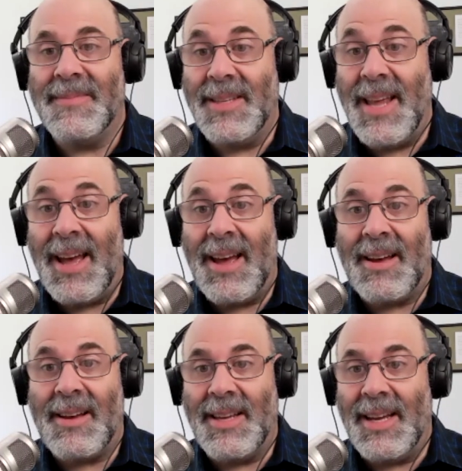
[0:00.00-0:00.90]

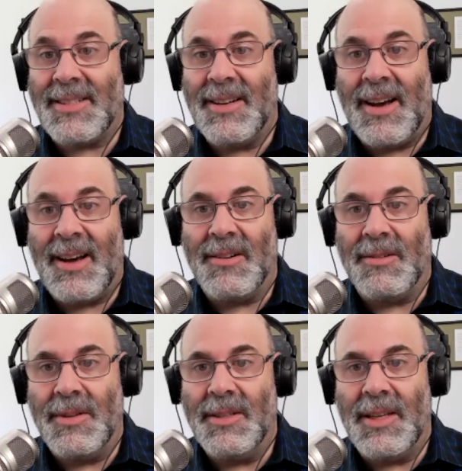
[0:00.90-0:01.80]
Yeah, it's an honor,
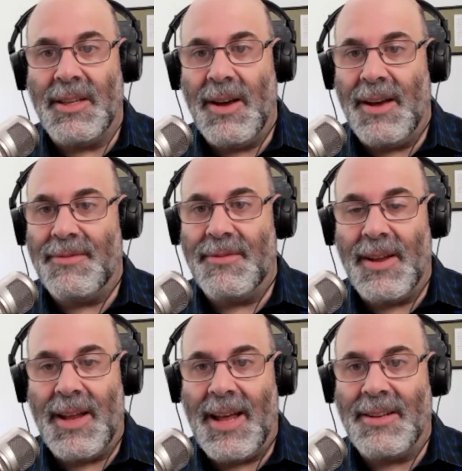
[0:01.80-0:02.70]
really. You have
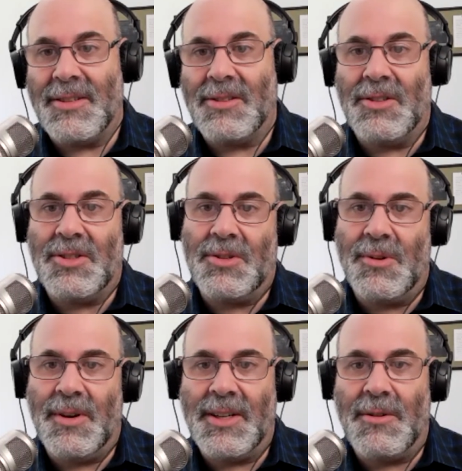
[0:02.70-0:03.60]
had such a
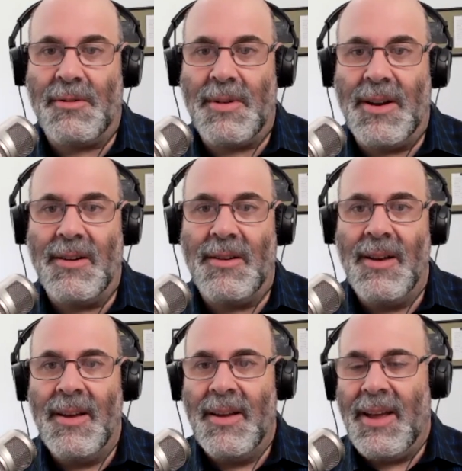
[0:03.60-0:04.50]
storied career,
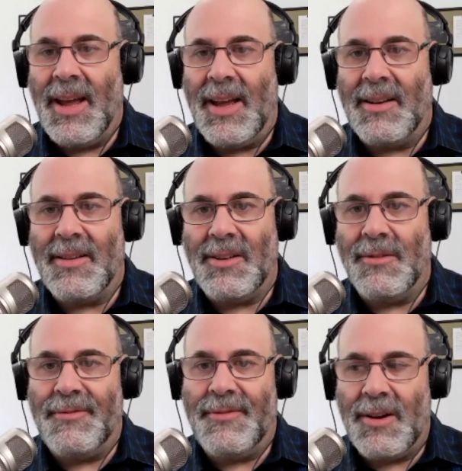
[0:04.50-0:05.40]
and you're
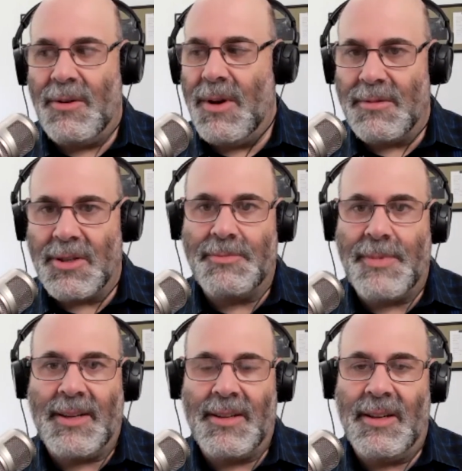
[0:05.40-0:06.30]
very well
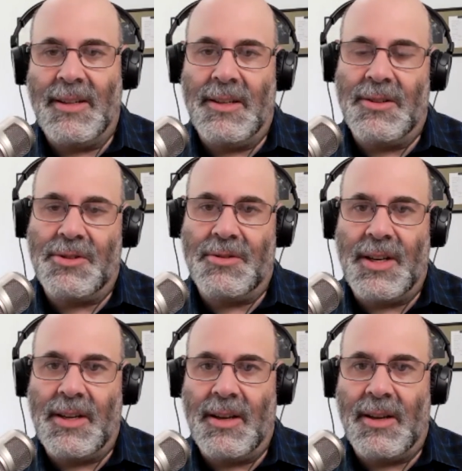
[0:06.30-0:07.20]
respected in the
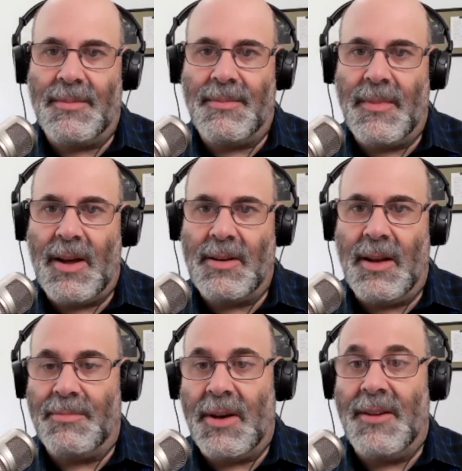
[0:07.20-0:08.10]
industry
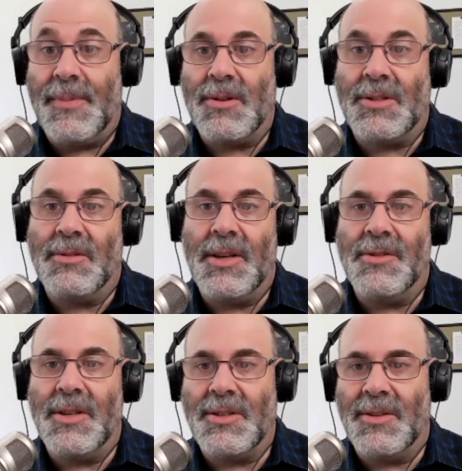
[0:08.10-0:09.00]
on plaintiff personal
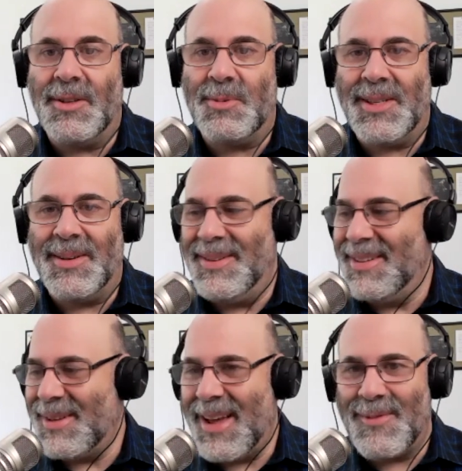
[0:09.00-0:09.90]
injury. So
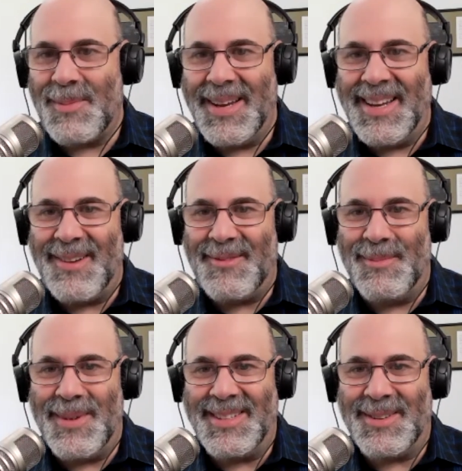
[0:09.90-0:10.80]
this kind of a big get for
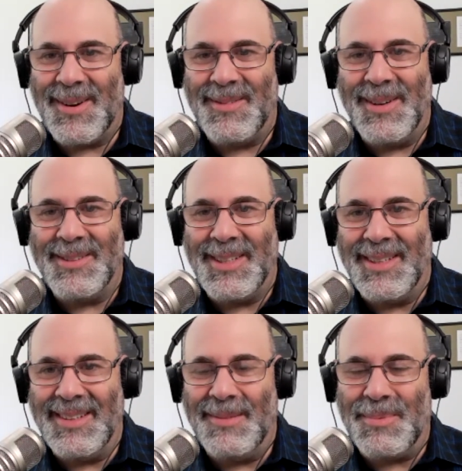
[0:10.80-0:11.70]
me. So I
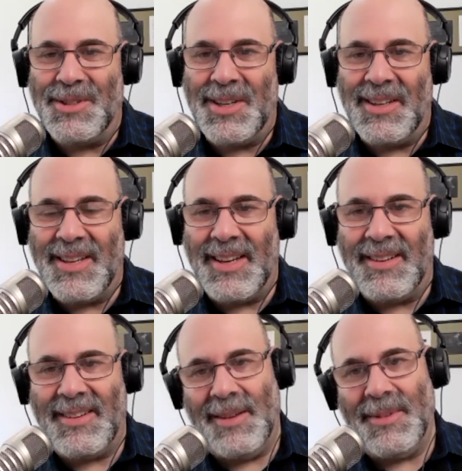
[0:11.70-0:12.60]
really appreciate you
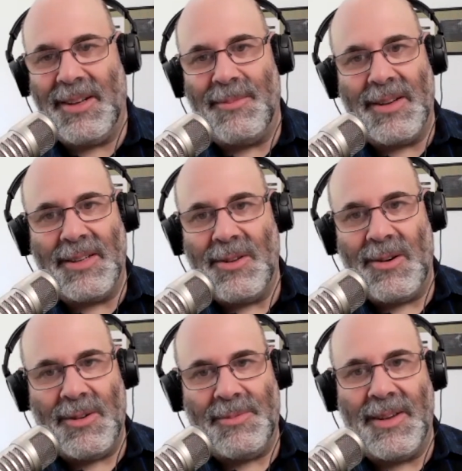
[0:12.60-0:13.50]
taking the time to come on and
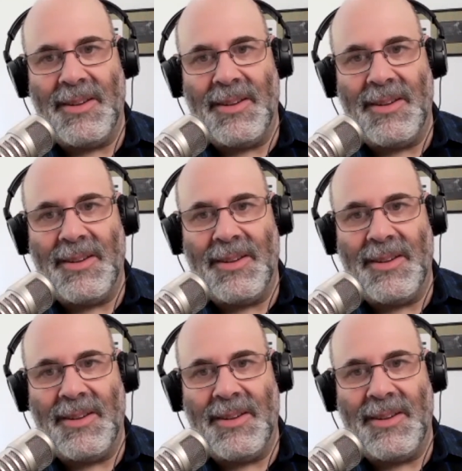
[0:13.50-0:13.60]
talk with me.